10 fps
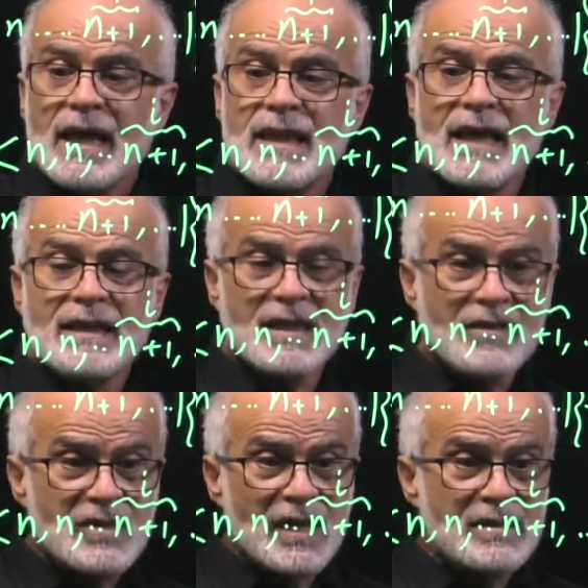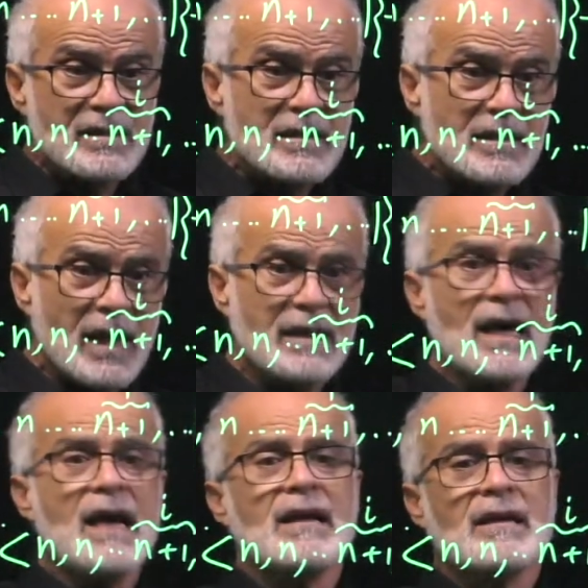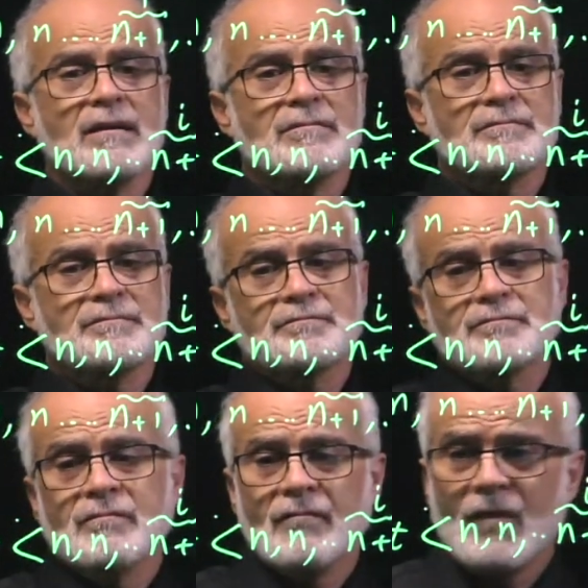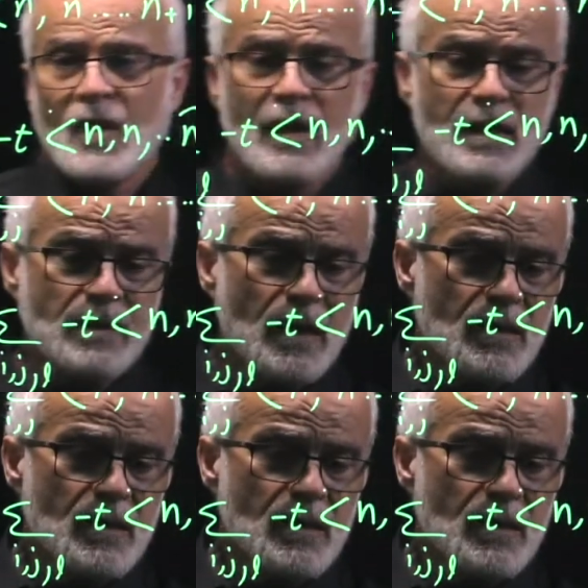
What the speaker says: That gives us an L. Right?